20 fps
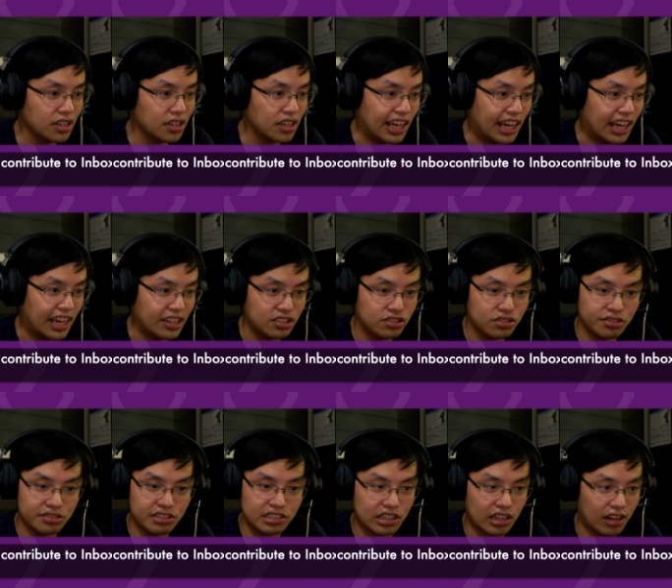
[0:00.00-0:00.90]
And it's not
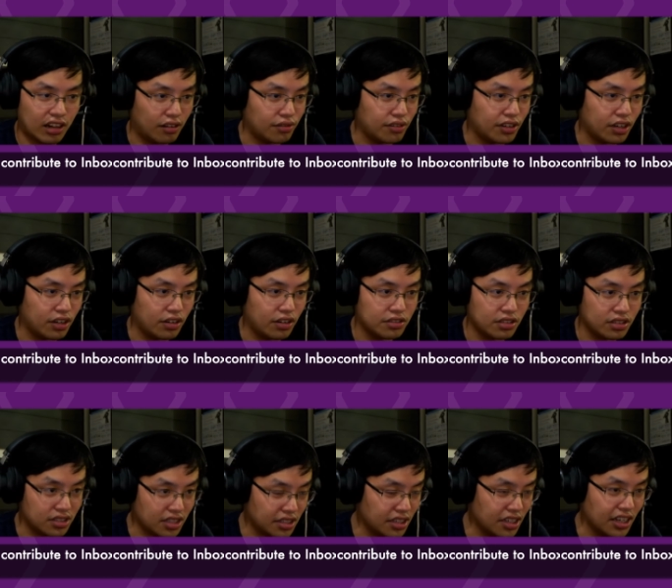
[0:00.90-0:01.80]
just Cloudflare or your
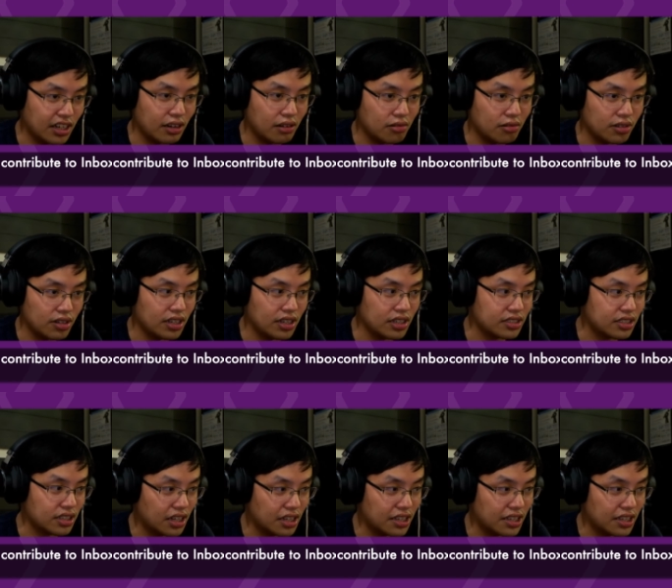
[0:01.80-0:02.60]
standard AWS.